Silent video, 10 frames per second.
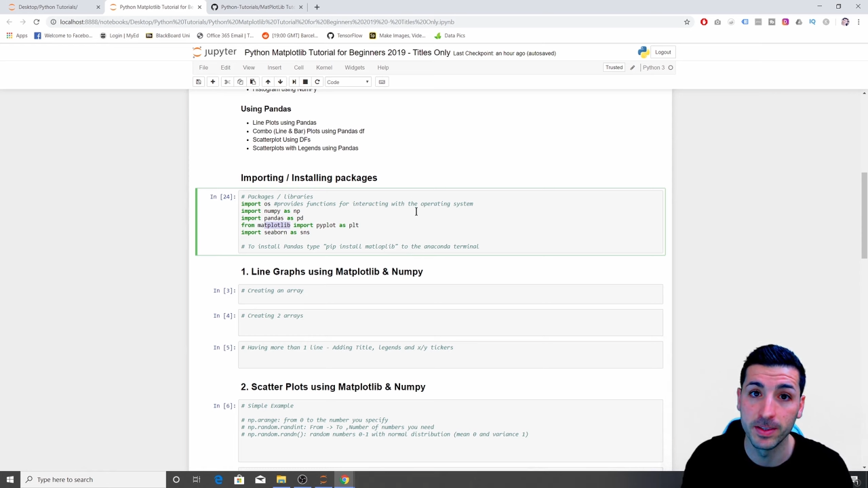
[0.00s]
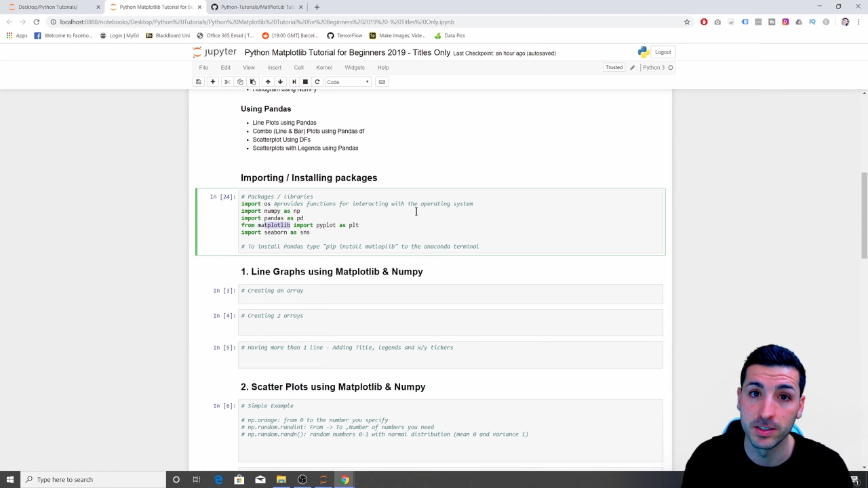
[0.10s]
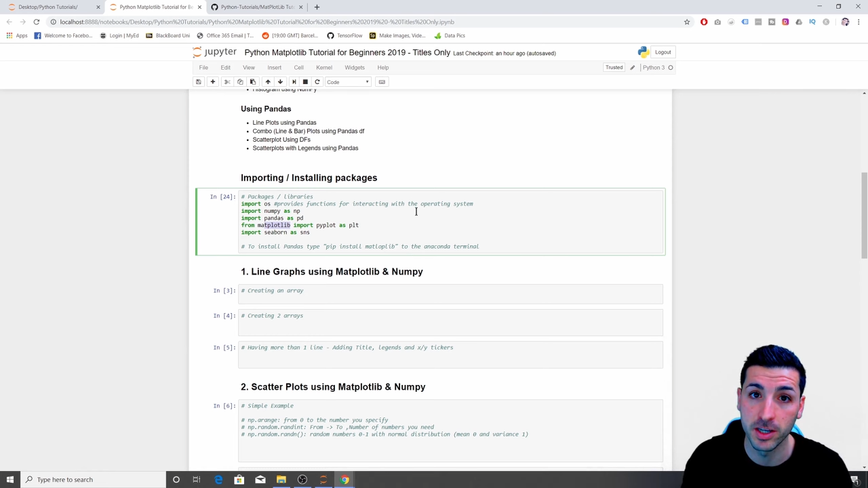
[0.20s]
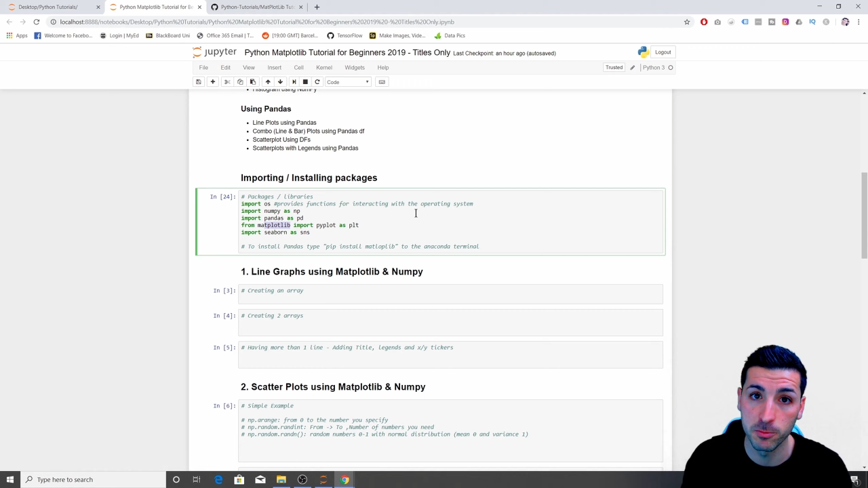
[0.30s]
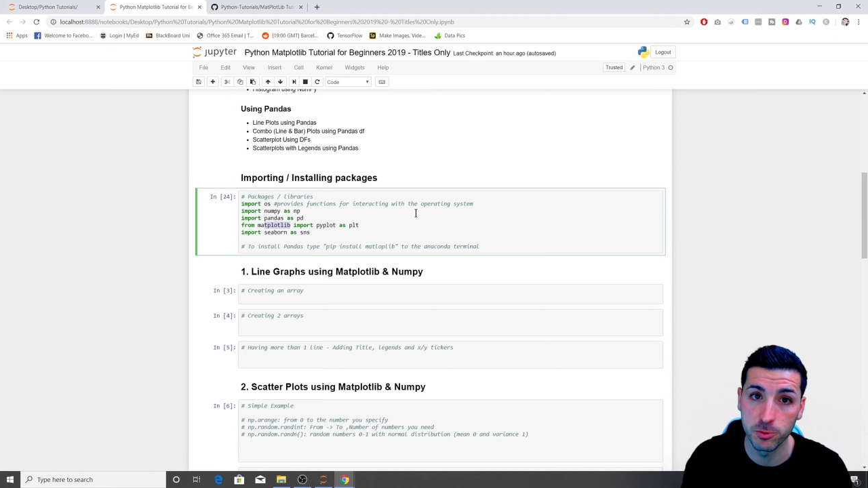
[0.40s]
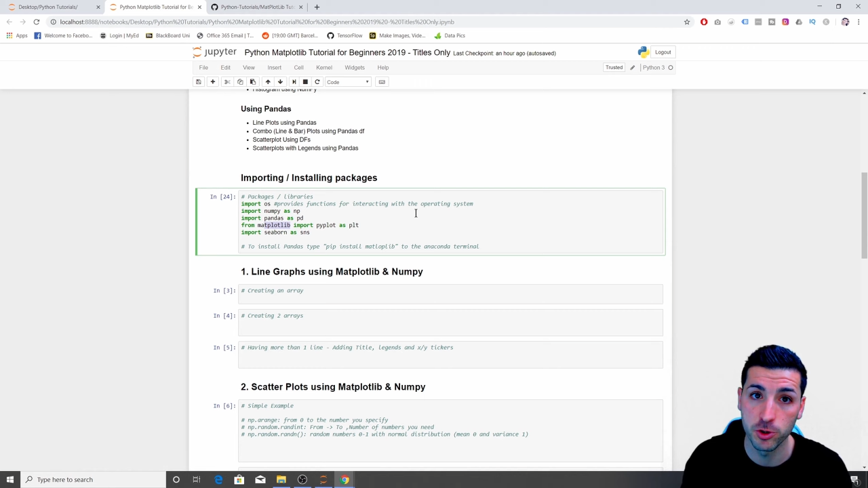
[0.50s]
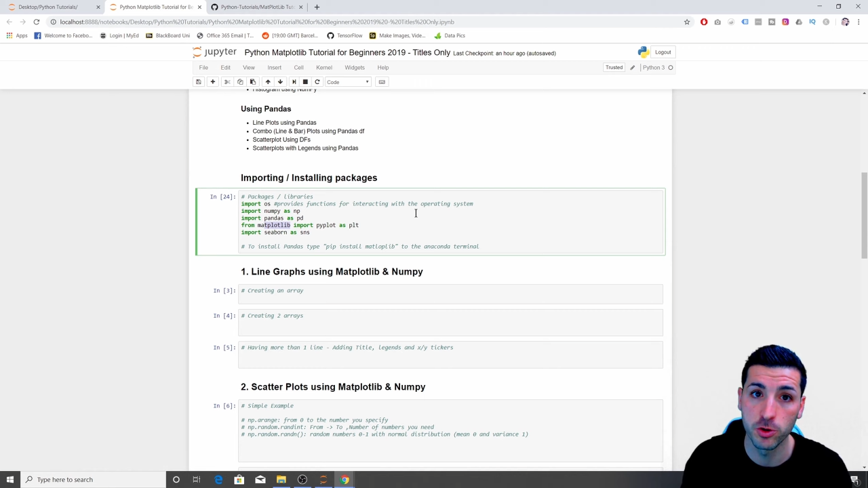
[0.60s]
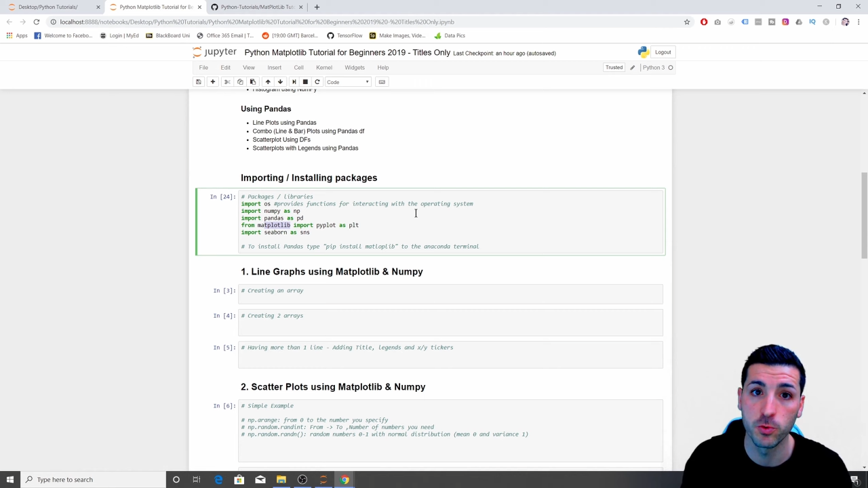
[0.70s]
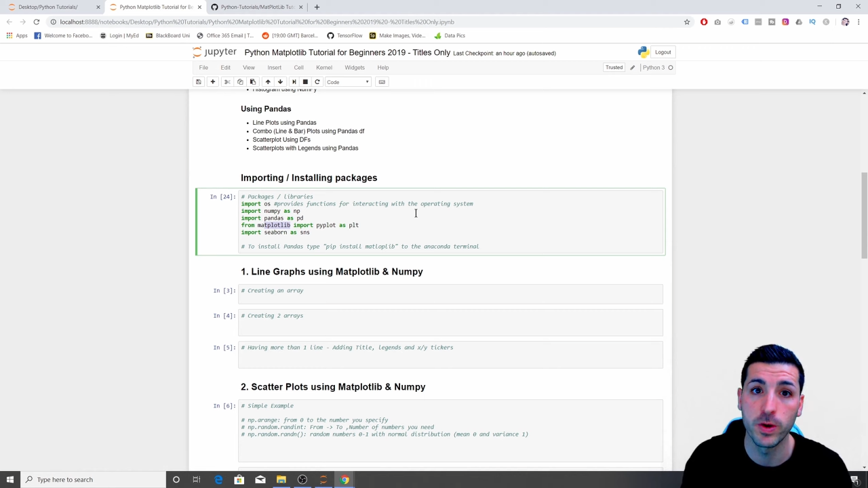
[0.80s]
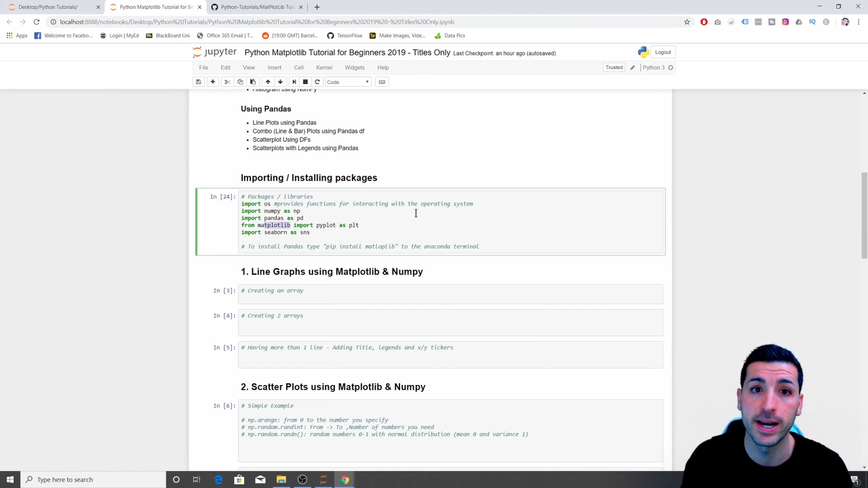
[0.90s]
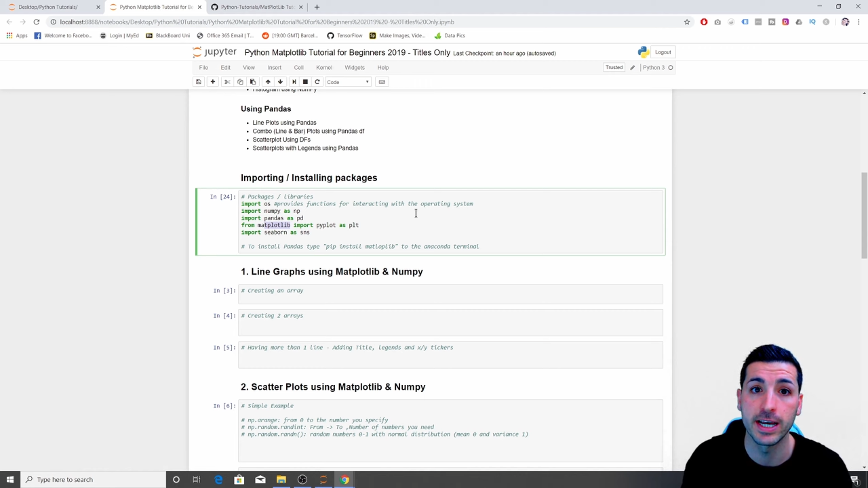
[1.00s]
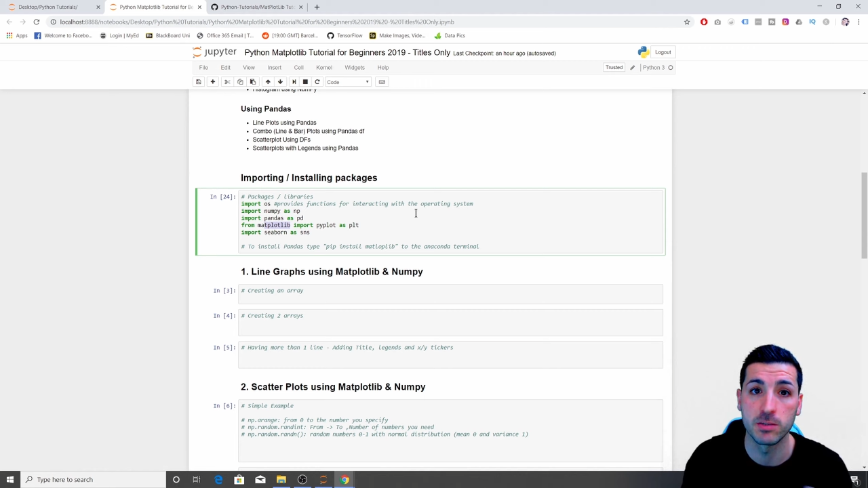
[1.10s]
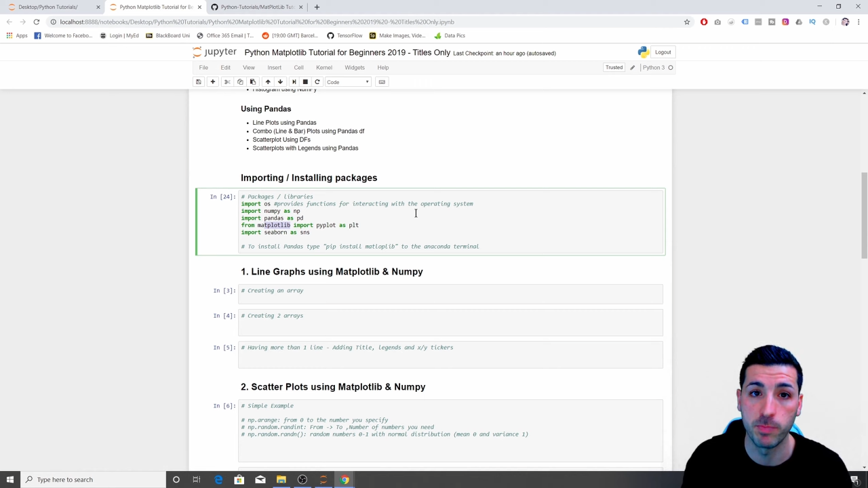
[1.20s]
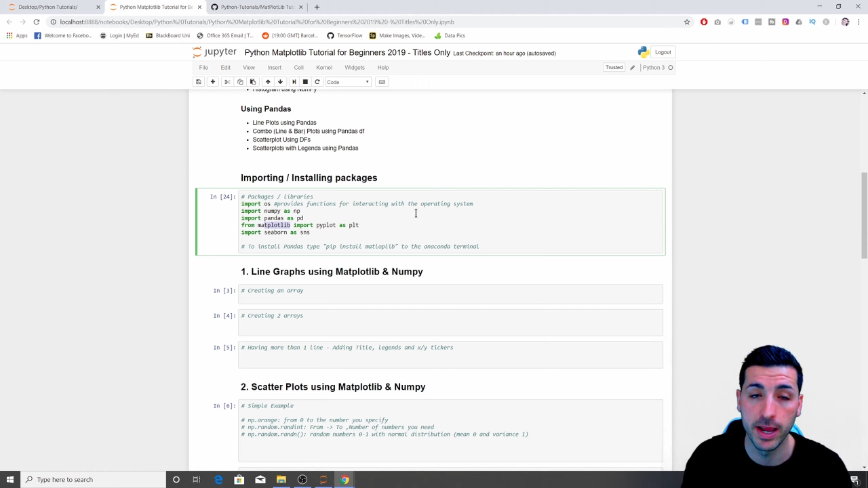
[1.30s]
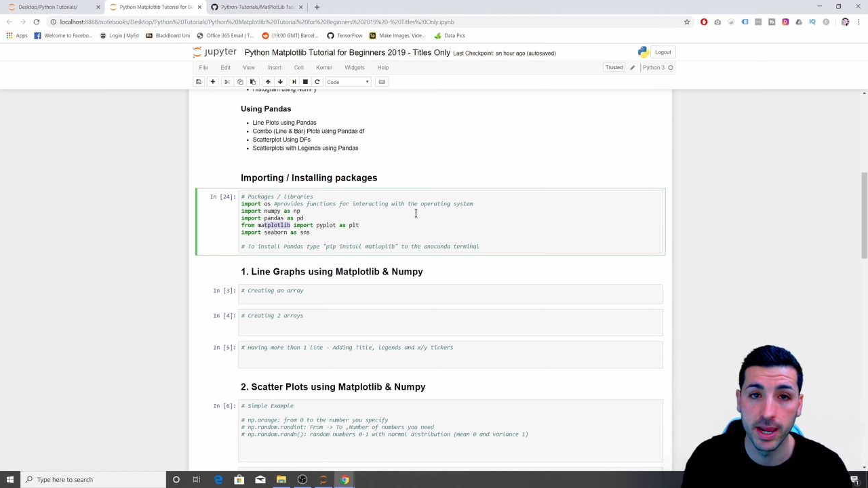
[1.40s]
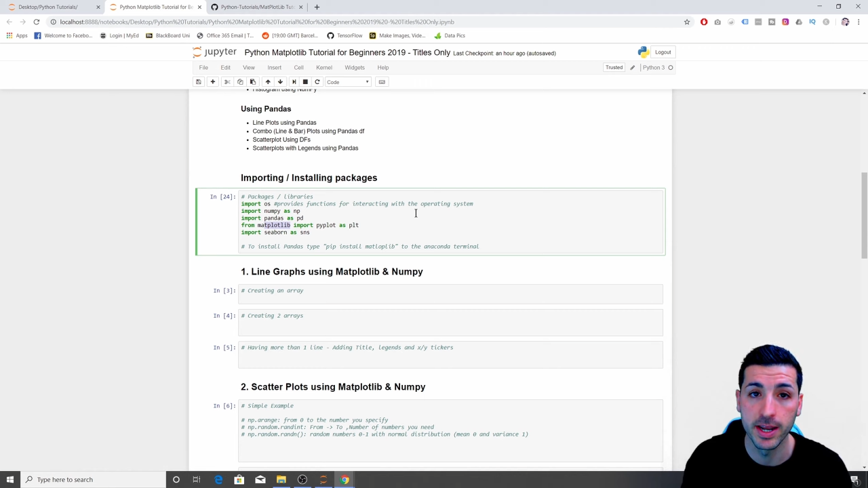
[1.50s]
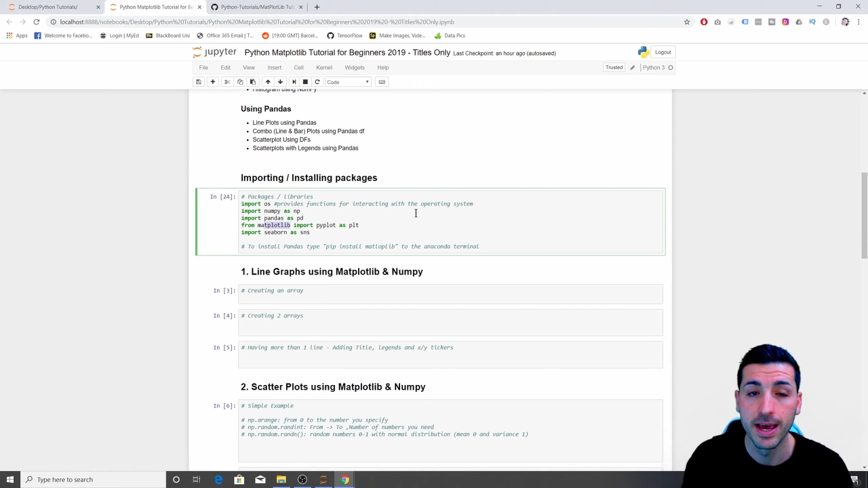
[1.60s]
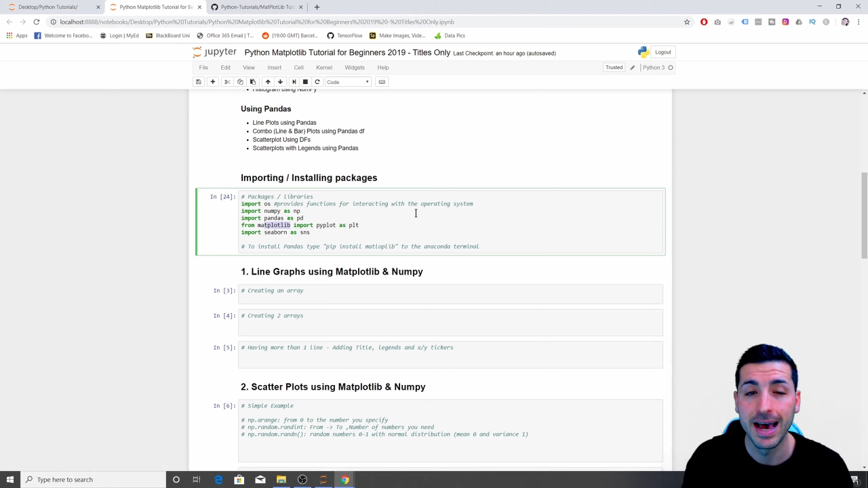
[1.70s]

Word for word: description where I explain